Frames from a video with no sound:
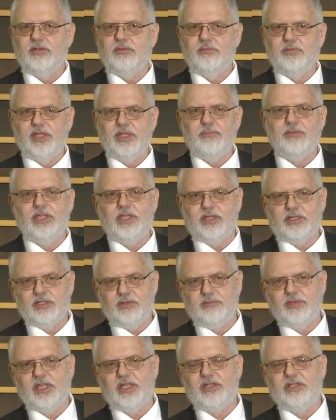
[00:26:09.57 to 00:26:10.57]
may be a
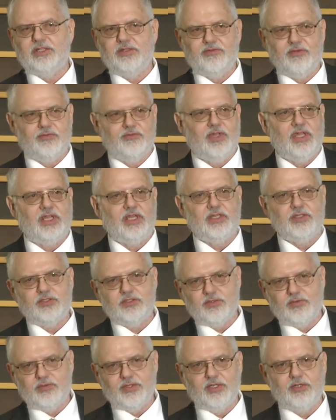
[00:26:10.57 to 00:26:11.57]
competitive advantage,
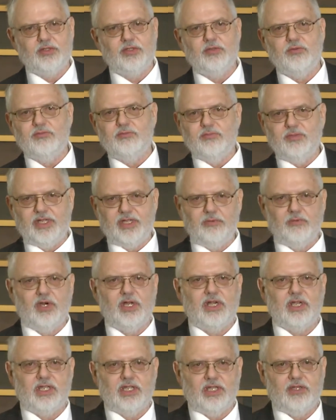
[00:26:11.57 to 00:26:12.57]
so there you may
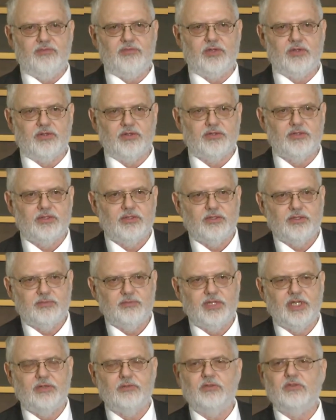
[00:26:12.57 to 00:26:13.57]
want to have your
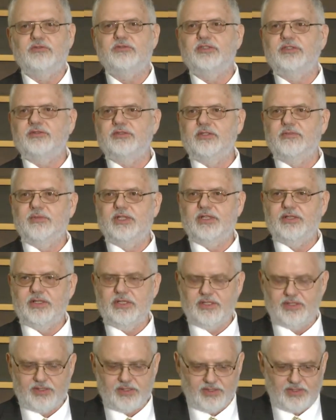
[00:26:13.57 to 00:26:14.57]
payroll system
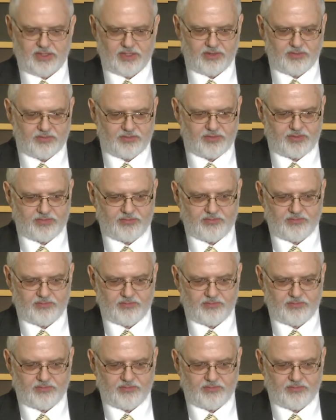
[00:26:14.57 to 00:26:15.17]
in-house.